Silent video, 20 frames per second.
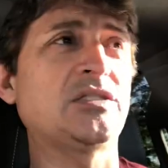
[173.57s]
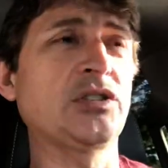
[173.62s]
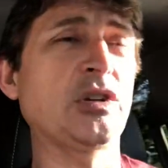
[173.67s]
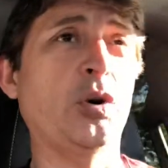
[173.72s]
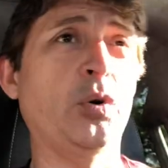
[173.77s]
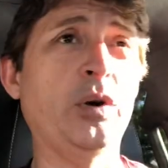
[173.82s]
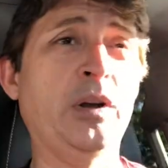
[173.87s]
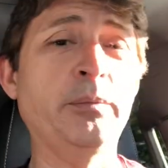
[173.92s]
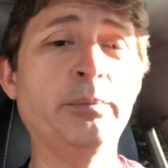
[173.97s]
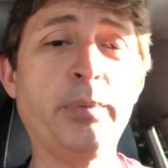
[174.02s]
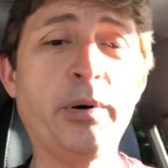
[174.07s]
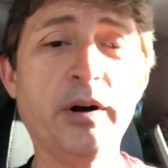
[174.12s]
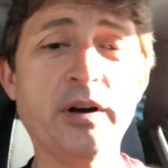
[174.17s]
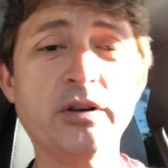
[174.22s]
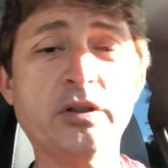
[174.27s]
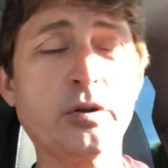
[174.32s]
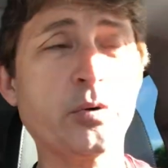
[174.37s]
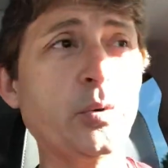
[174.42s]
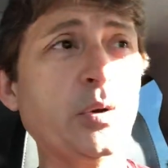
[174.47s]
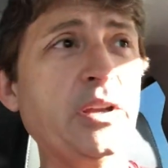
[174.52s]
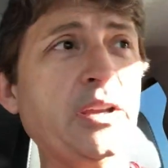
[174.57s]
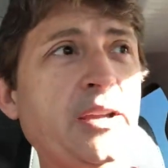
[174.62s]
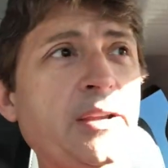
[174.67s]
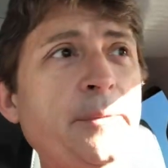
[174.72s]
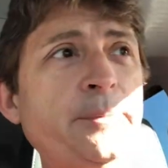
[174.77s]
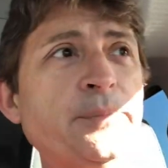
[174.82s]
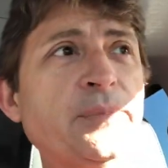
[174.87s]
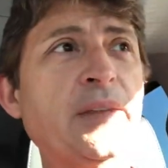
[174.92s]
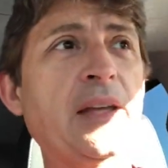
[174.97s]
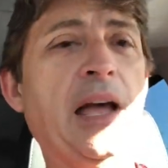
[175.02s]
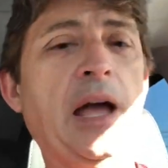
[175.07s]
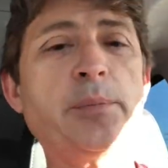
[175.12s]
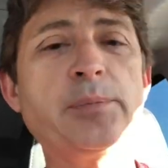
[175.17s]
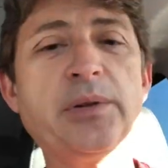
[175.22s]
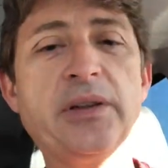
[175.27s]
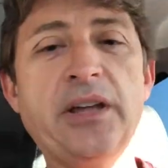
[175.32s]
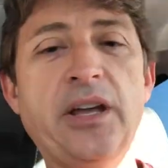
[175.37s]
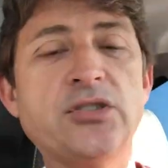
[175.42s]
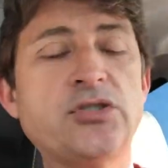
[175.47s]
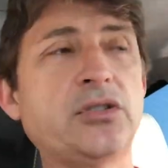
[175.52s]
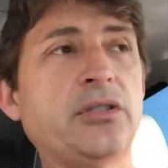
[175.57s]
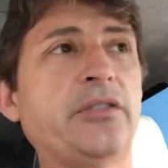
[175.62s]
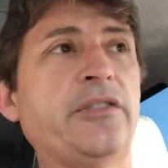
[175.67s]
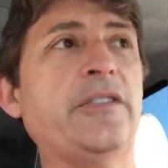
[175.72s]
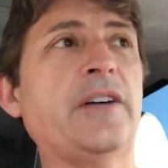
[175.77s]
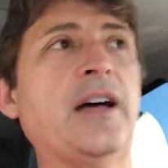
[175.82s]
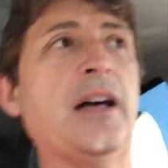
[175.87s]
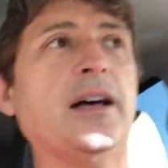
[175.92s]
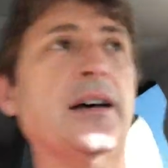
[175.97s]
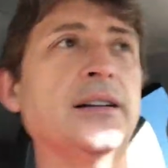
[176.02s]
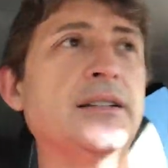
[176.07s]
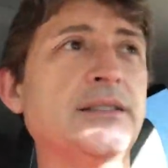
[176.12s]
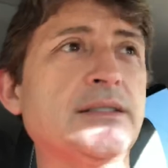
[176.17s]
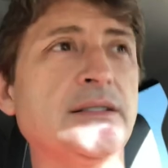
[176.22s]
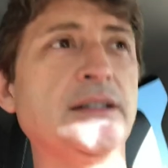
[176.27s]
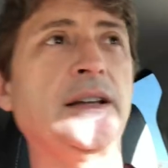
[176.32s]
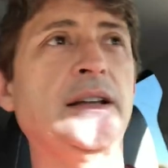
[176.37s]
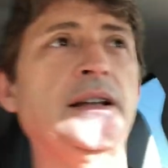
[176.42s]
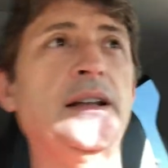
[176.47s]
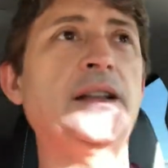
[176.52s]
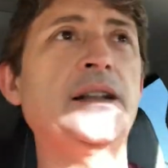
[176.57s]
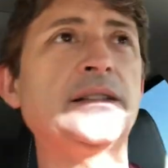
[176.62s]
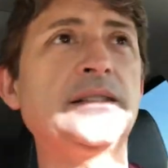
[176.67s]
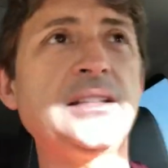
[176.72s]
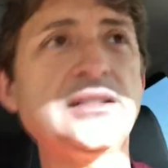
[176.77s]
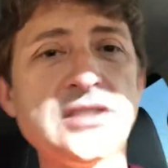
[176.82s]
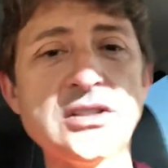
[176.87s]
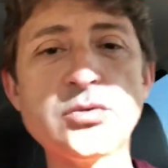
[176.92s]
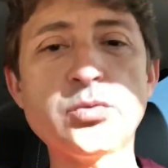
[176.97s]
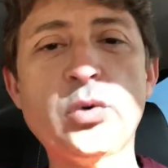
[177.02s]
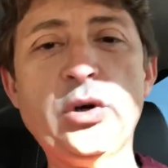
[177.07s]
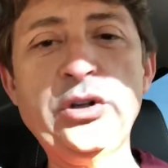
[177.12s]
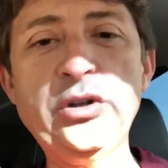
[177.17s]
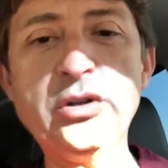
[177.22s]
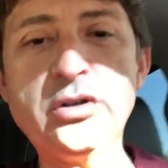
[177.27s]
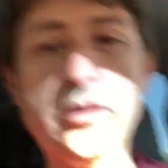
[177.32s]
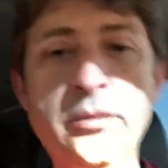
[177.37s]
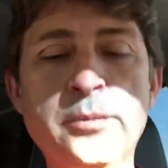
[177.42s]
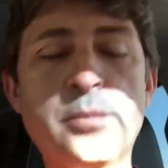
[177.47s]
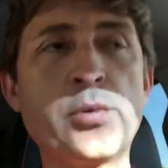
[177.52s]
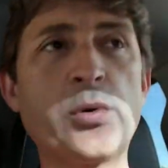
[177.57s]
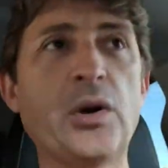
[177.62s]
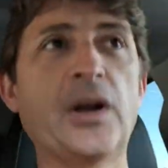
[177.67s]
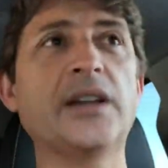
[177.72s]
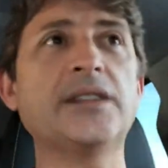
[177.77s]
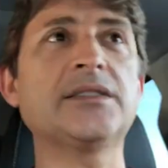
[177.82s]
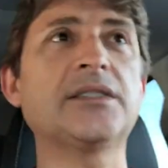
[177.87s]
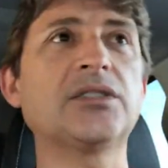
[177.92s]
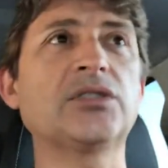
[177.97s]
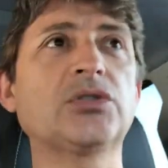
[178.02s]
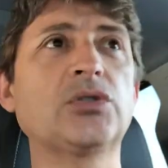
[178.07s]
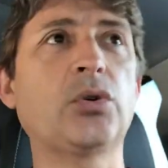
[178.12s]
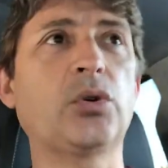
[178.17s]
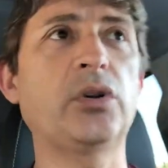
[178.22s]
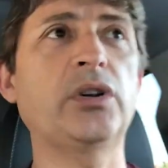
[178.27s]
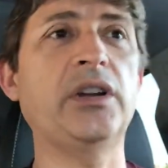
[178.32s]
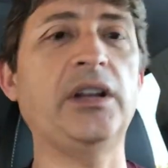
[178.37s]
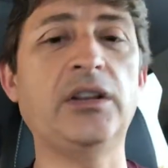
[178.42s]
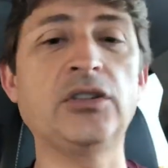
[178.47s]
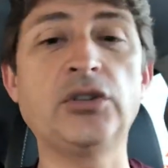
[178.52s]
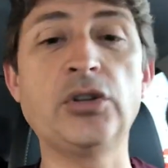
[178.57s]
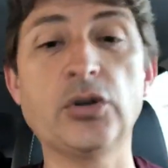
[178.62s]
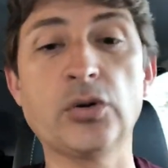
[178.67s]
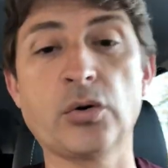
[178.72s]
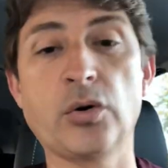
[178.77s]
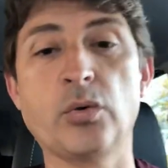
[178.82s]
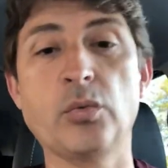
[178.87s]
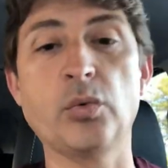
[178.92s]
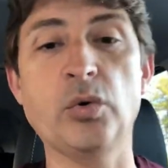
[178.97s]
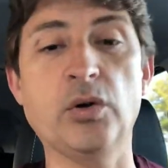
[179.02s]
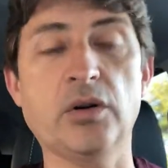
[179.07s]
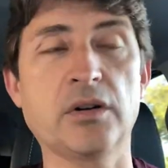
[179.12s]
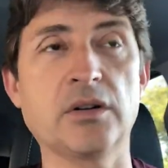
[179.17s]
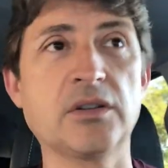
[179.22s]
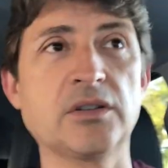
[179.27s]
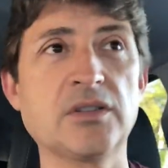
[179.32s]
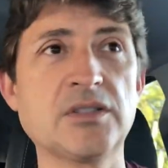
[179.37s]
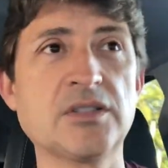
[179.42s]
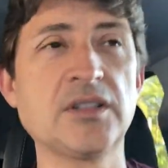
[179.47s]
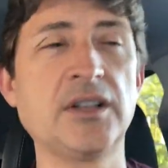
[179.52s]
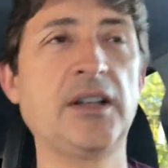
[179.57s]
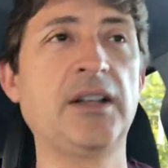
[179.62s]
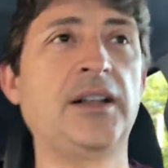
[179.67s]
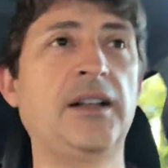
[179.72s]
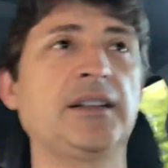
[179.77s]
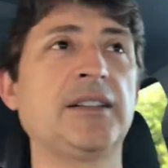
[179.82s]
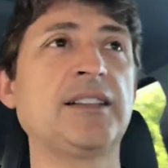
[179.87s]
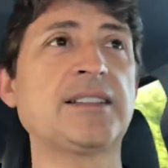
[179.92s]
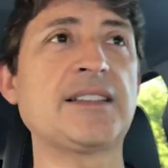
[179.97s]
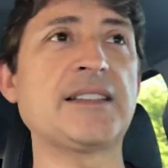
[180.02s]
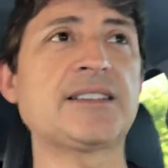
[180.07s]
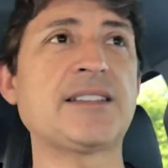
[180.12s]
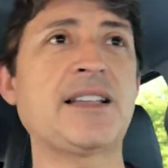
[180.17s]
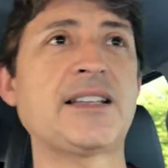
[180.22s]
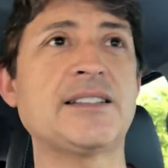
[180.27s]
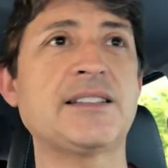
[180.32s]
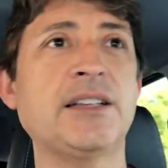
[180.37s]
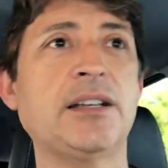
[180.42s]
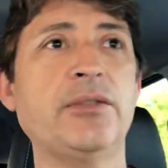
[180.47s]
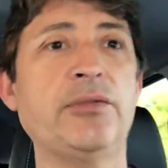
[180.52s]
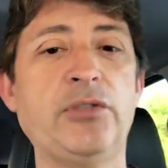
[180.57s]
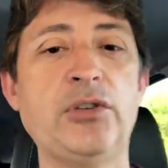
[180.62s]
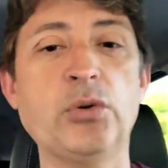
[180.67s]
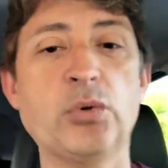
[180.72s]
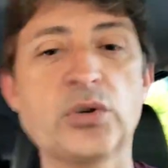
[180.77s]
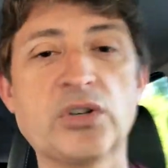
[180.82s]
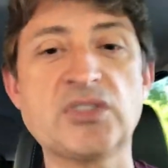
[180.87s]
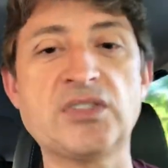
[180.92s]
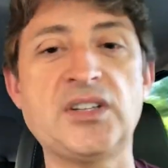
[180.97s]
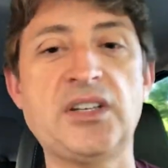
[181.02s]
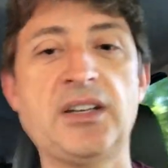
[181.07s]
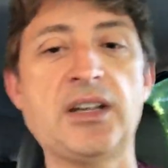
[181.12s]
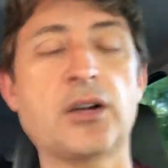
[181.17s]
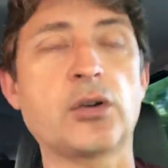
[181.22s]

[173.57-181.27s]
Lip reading: so in part 3, application of facts, this is where you compress the story into your own words. This is as if you were sitting